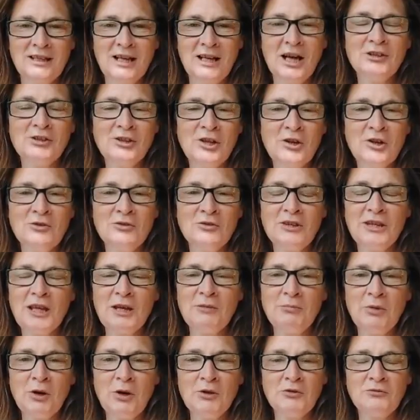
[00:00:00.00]
I know that they
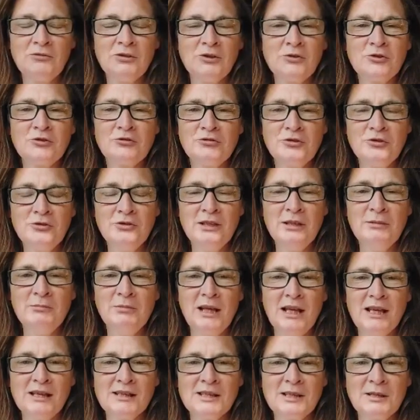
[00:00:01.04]
both feel truly
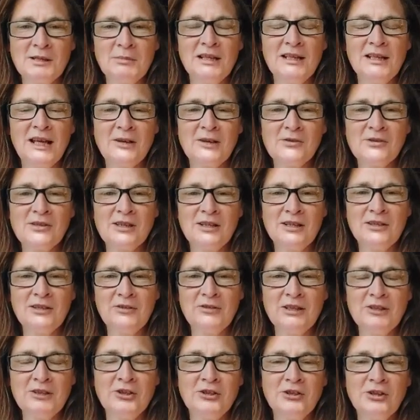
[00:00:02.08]
blessed to be now
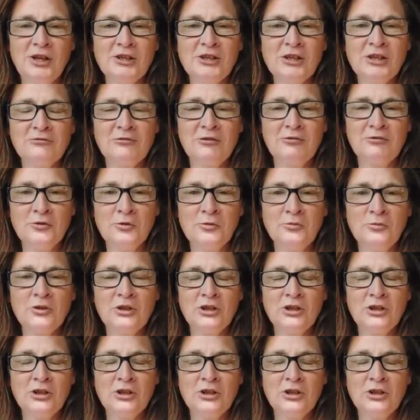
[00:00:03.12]
serving the United Reformed